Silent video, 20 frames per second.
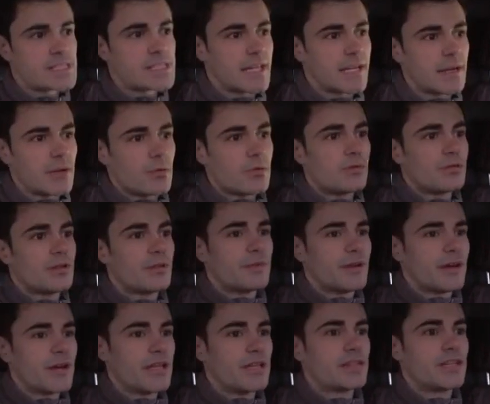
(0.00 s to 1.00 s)
style that
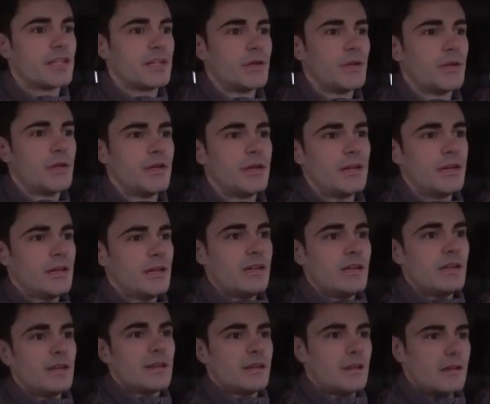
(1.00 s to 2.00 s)
we like to do.
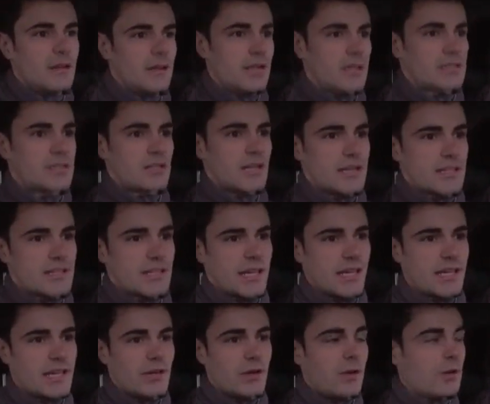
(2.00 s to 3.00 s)
So that's
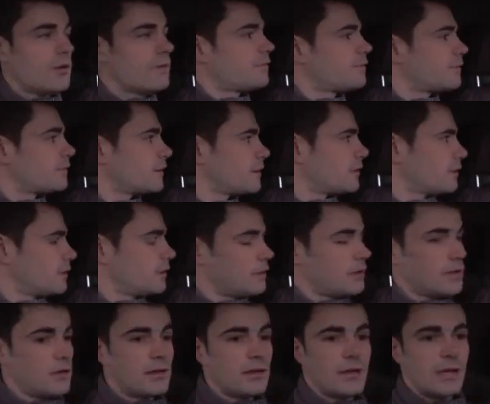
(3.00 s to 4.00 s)
kicking off,
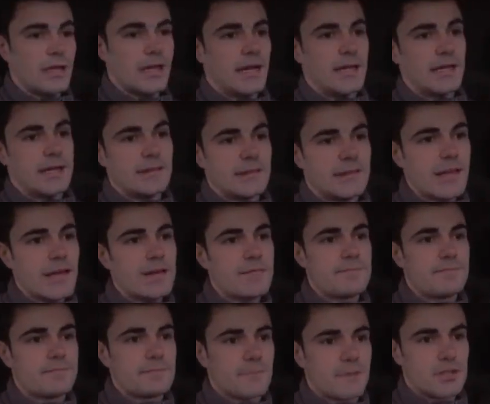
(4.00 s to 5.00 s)
and yeah,
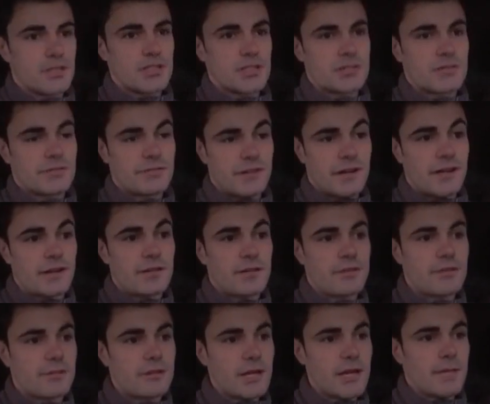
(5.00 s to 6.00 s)
we're just firing
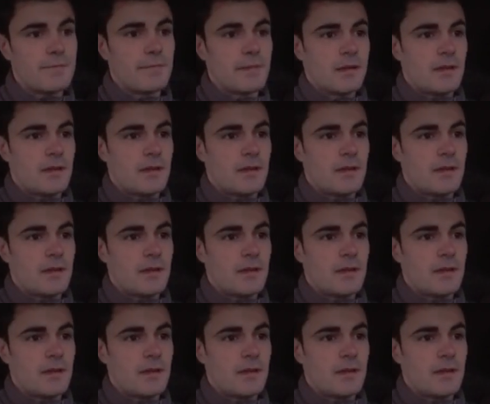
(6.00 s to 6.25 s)
through it.